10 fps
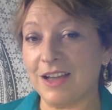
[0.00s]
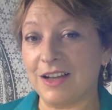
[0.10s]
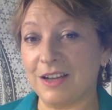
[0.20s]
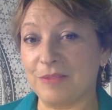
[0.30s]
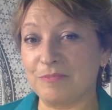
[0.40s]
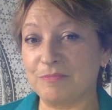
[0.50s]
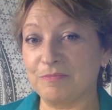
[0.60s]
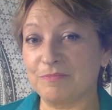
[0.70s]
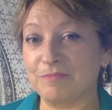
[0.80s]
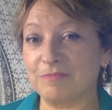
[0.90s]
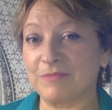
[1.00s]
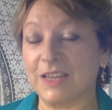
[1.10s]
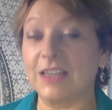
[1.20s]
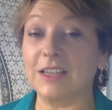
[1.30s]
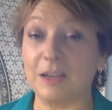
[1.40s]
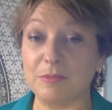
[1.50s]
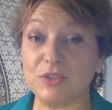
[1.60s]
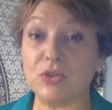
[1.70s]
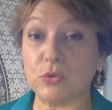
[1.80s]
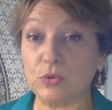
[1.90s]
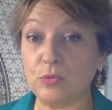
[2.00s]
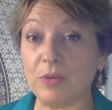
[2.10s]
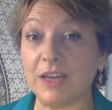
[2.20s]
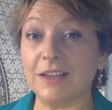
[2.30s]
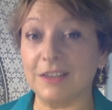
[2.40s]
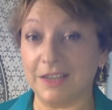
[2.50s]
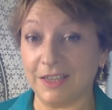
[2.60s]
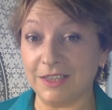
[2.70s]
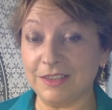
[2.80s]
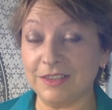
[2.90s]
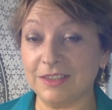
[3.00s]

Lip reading: Um, it comes through my client.